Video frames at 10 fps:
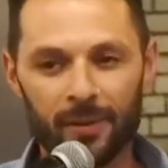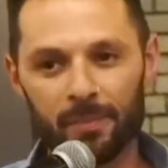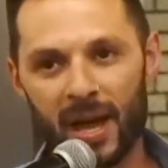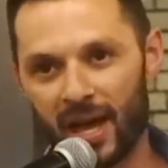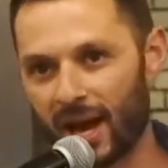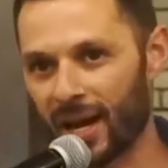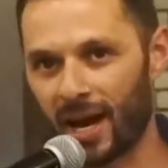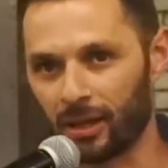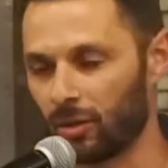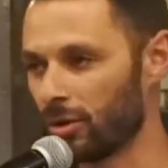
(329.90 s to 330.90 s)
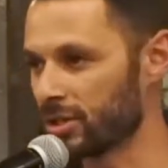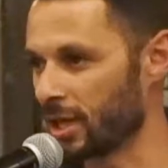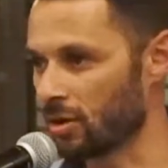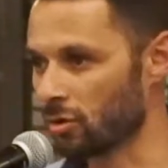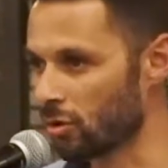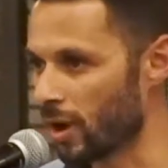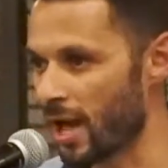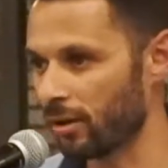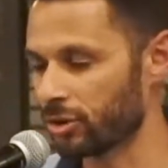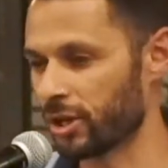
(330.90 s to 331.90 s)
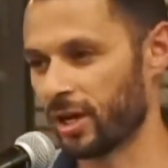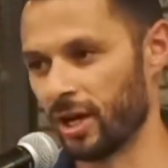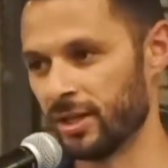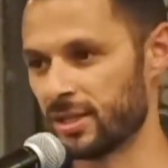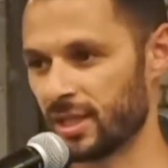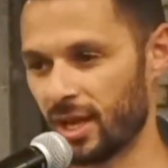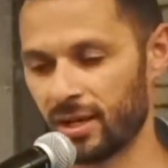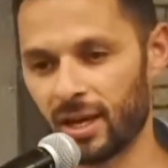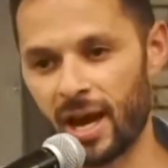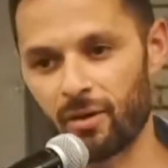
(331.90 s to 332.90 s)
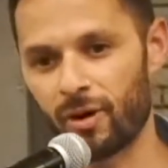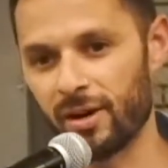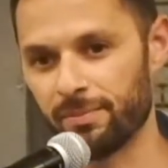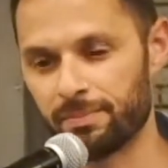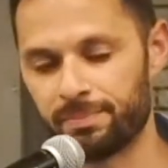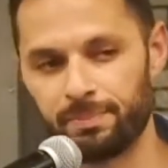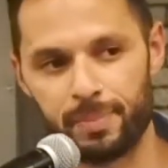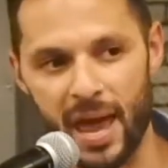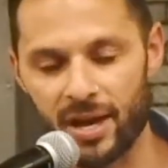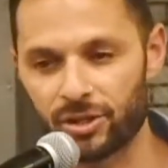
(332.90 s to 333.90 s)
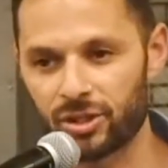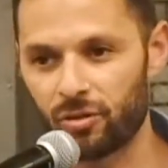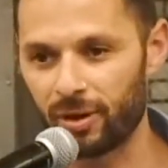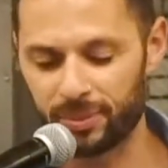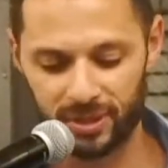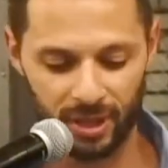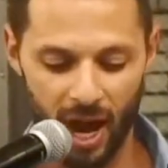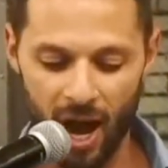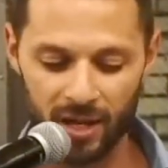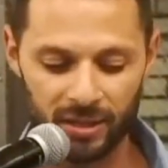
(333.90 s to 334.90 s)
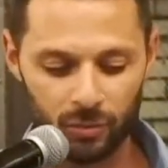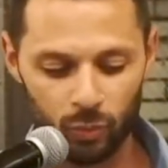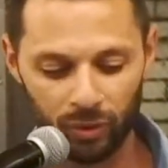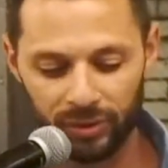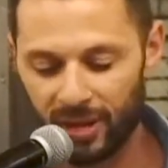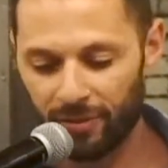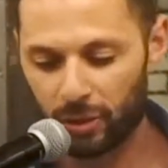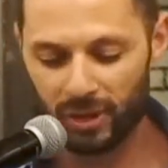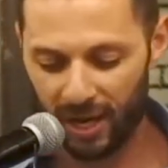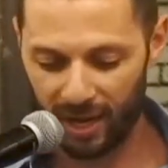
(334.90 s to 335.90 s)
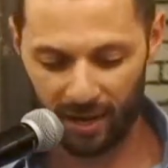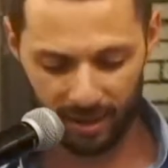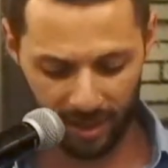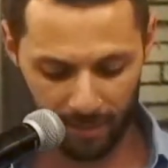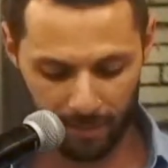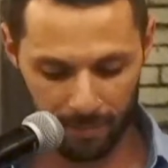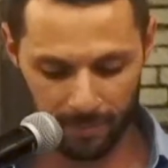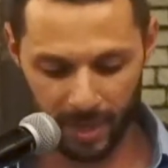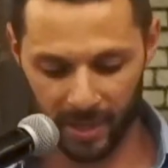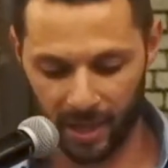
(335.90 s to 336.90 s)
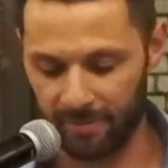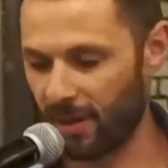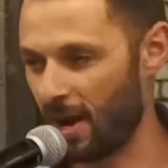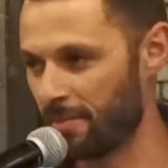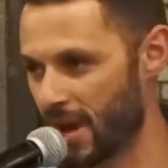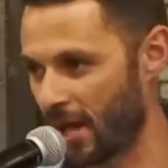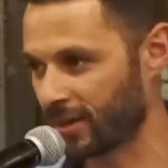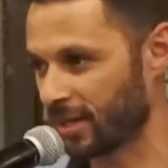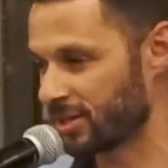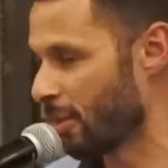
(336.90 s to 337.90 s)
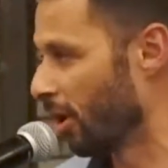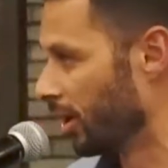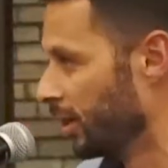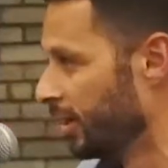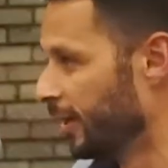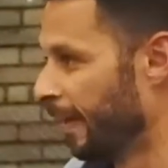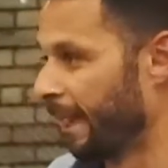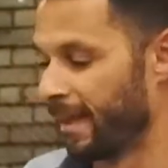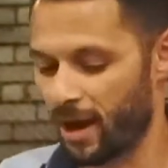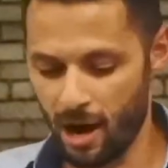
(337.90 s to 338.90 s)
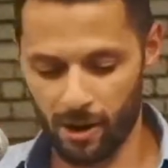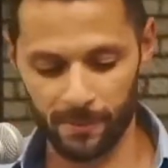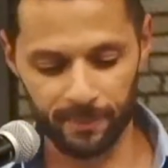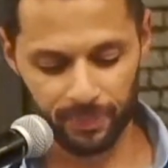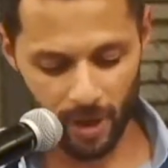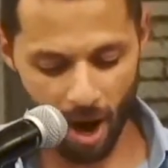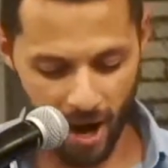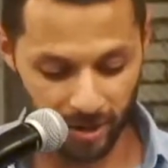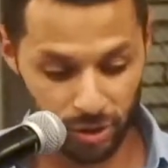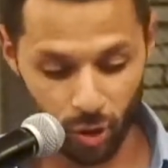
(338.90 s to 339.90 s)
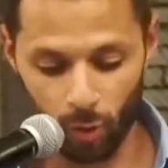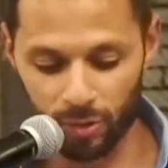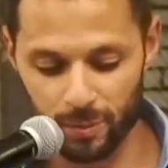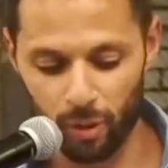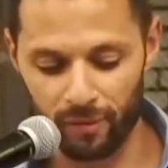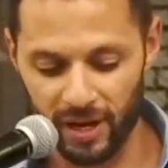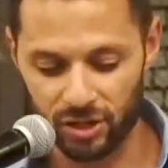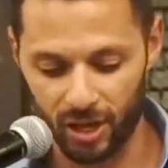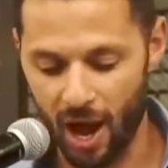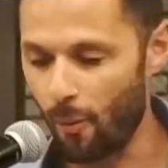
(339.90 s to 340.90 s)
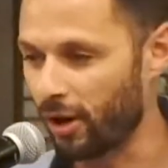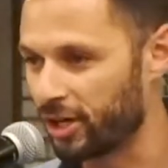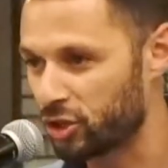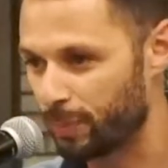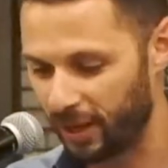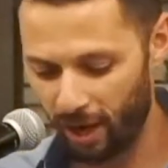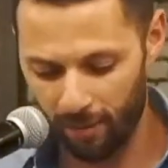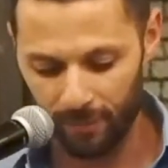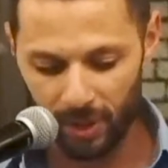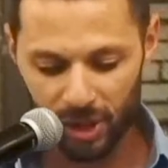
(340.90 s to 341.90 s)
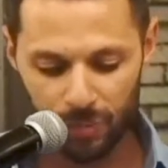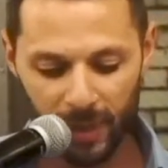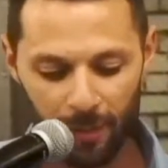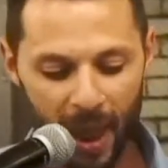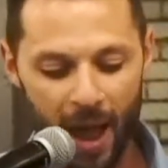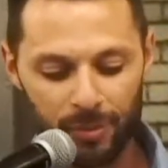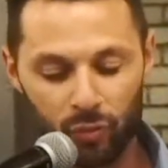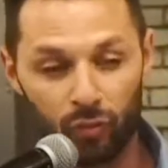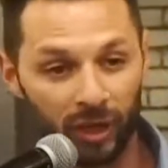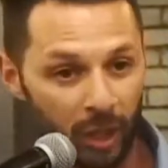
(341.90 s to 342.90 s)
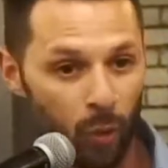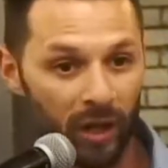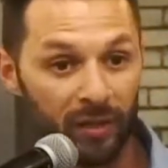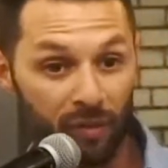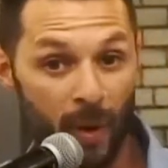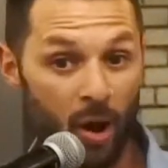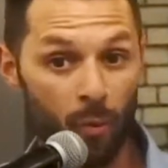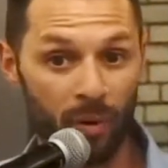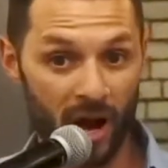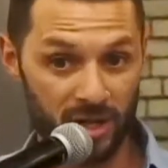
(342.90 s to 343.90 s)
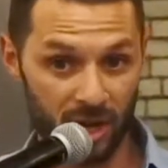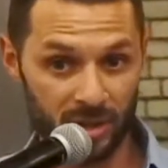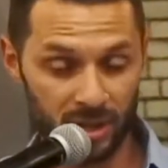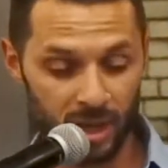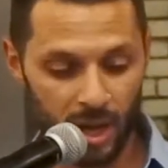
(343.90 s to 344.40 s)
man, I got lost in Google hell trying to understand how to write bash scripts. I will never do that again in my life. I'm not that smart. All right, so what was the motivation? I wanted to spin up apps really quickly for my own projects.